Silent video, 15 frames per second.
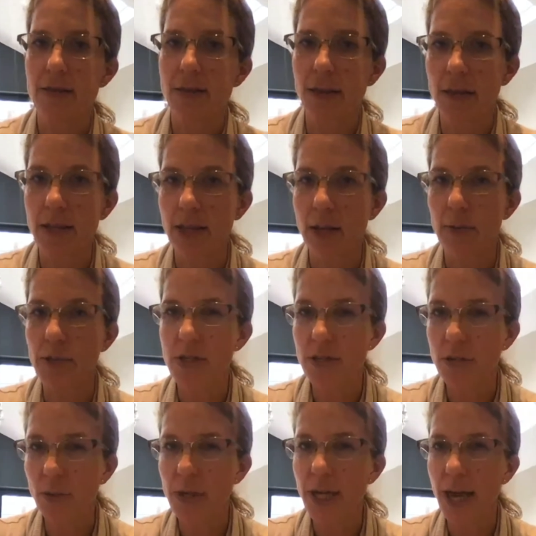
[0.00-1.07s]
they would
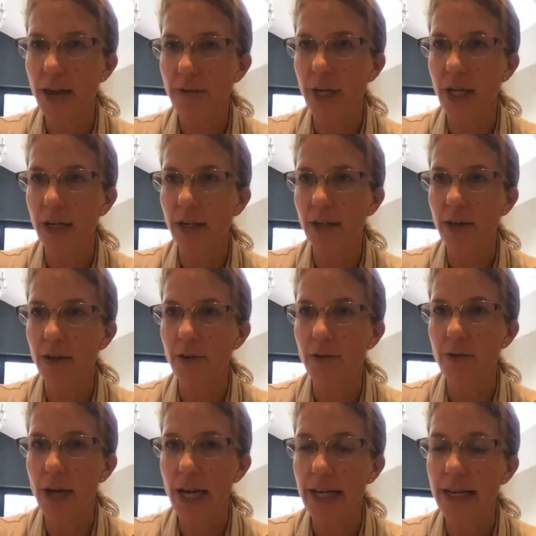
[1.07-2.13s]
still be having
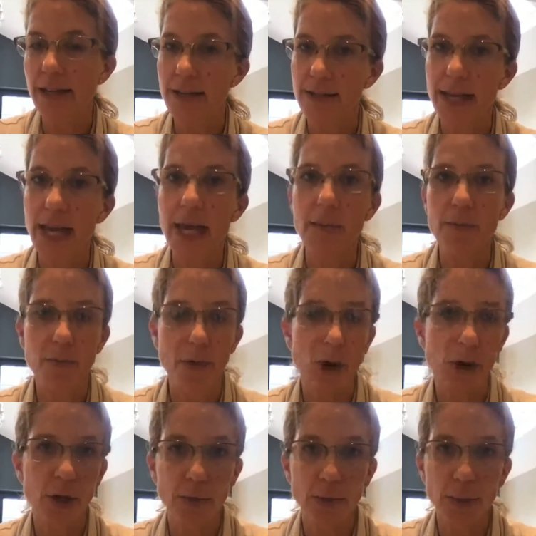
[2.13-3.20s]
really the same
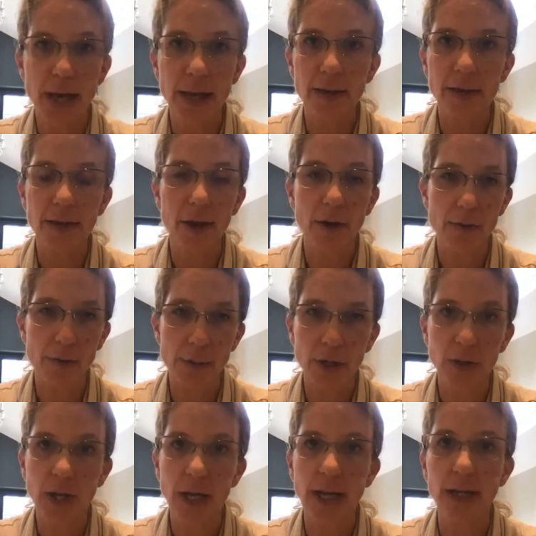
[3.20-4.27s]
volume of
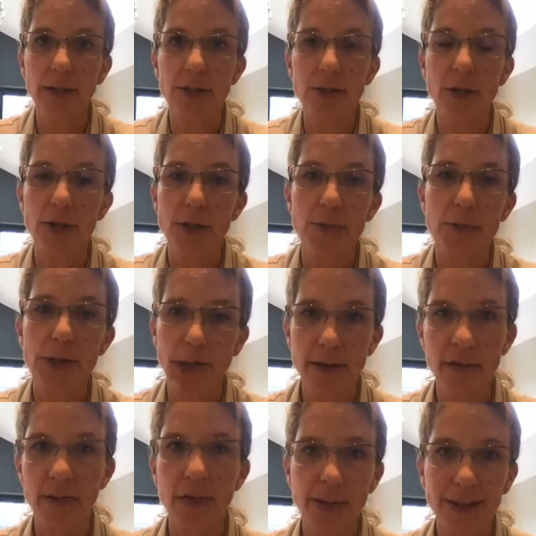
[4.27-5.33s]
milk and only be
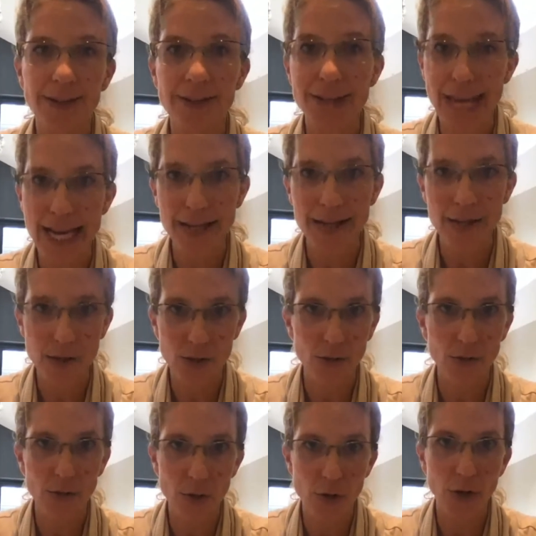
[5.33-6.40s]
having little tastes of
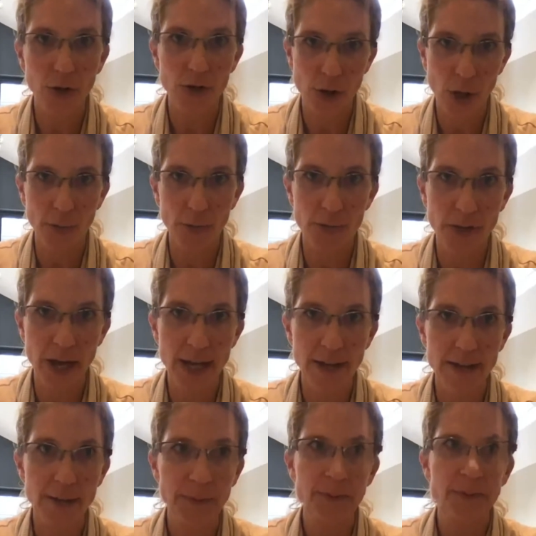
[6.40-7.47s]
food on top of
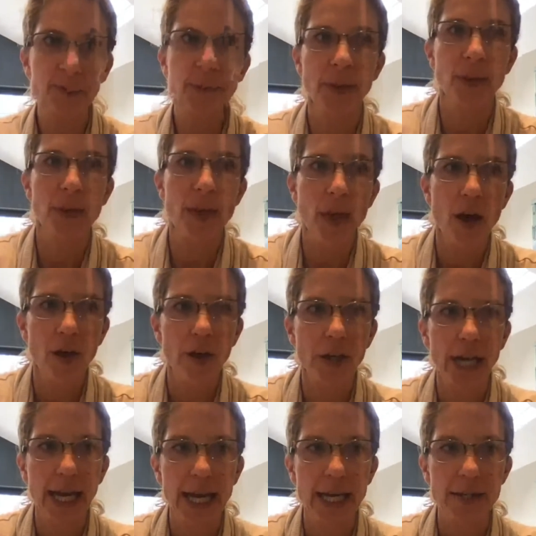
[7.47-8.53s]
that.
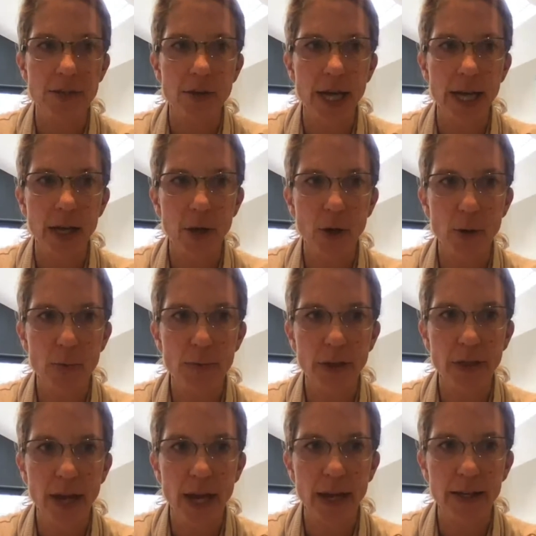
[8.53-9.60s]
Okay, so I hope
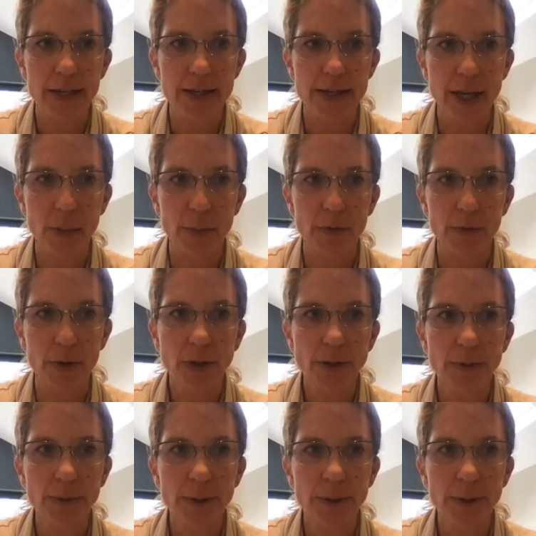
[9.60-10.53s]
that is helpful.